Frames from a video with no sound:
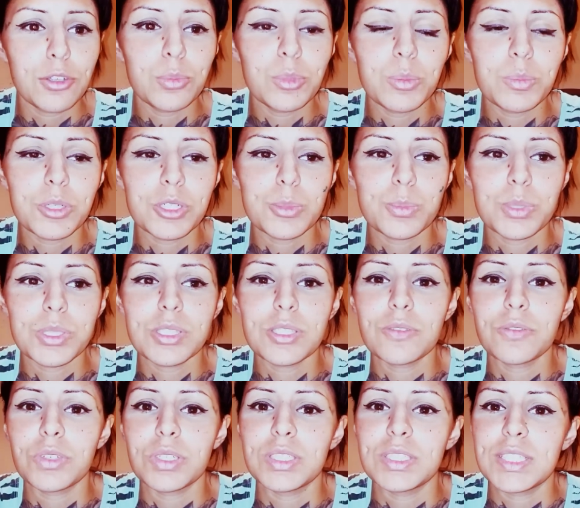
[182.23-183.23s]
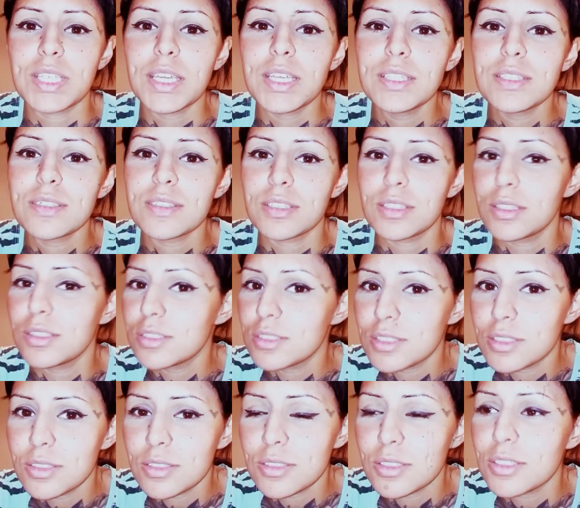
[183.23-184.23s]
remember specific dates and
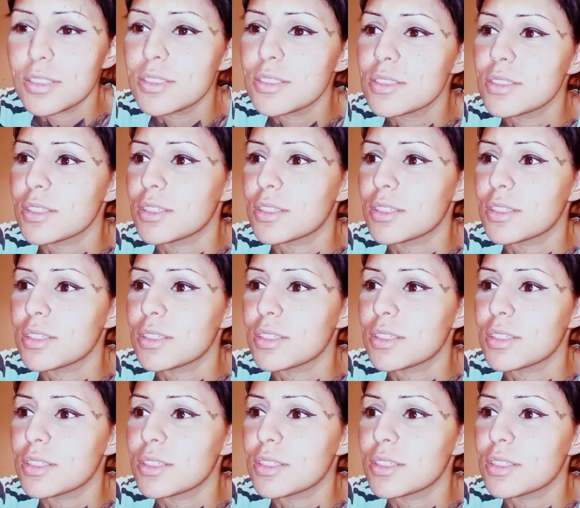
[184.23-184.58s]
instances,